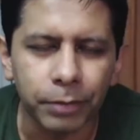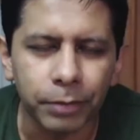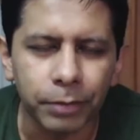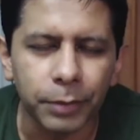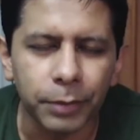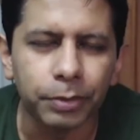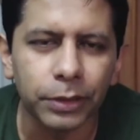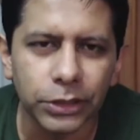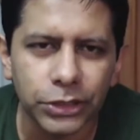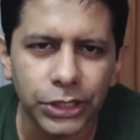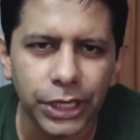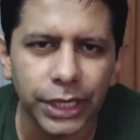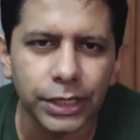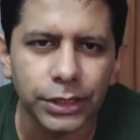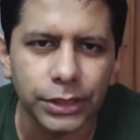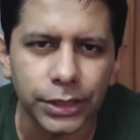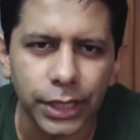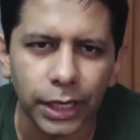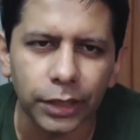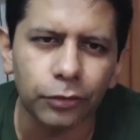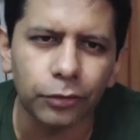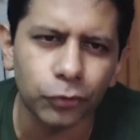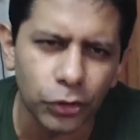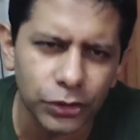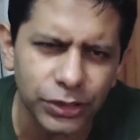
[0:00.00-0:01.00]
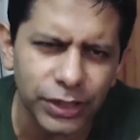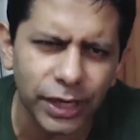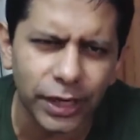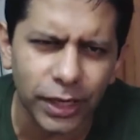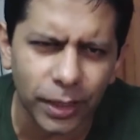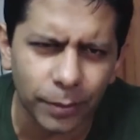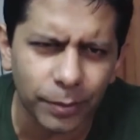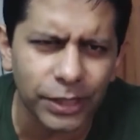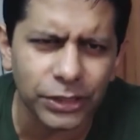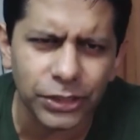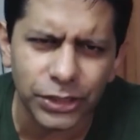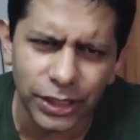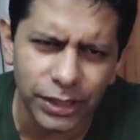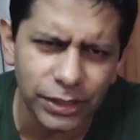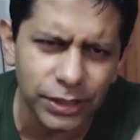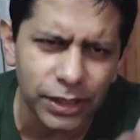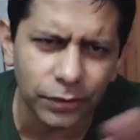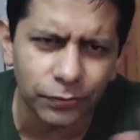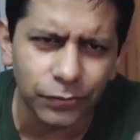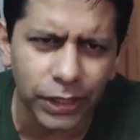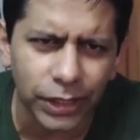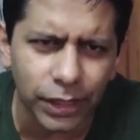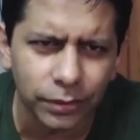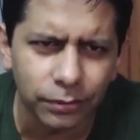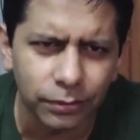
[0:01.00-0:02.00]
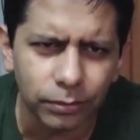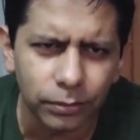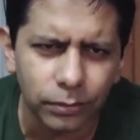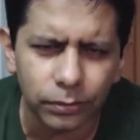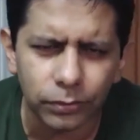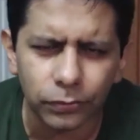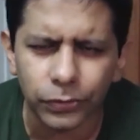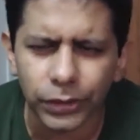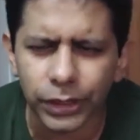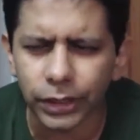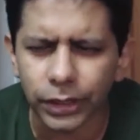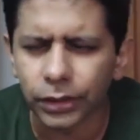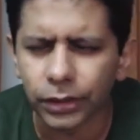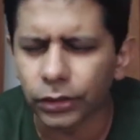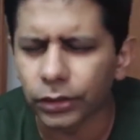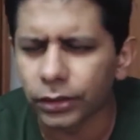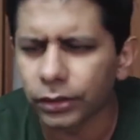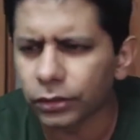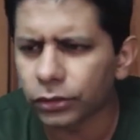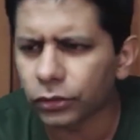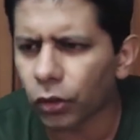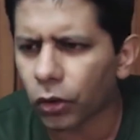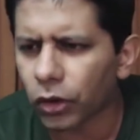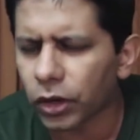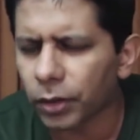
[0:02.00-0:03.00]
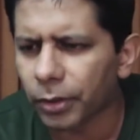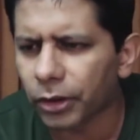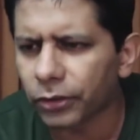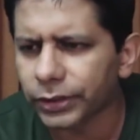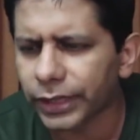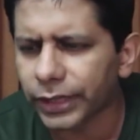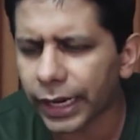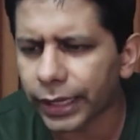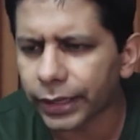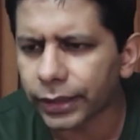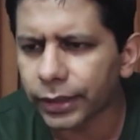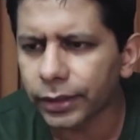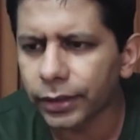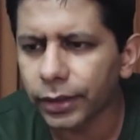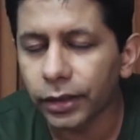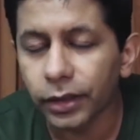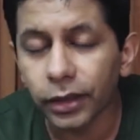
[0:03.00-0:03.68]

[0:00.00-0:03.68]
People change. And of course, Arnab has changed and we can talk about that.